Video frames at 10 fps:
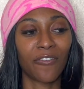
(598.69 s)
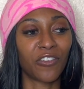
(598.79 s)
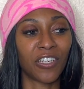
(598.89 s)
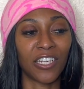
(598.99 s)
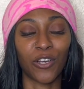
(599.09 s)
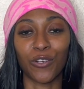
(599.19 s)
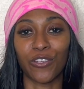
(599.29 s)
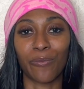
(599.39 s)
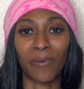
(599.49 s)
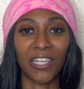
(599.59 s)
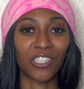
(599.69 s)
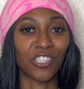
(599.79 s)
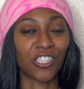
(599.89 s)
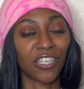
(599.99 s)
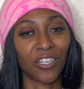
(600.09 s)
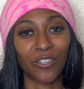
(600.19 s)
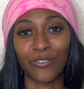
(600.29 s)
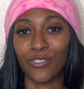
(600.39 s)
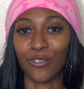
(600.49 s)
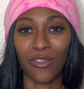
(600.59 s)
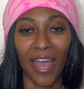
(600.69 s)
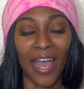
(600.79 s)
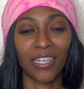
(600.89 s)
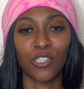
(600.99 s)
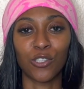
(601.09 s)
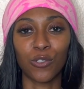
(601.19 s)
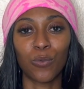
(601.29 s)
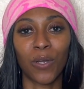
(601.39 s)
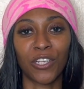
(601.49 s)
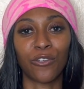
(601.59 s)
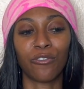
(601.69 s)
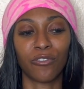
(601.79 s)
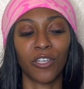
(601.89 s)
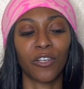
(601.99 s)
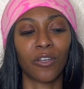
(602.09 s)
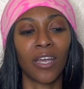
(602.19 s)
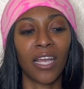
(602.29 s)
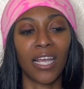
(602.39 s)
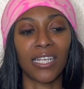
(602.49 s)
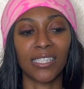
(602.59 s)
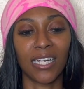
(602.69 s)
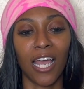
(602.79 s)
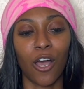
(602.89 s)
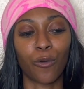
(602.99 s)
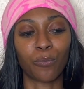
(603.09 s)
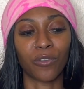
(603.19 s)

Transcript: If you need to go to the beach and chill, do that. Do what you feel is going to help,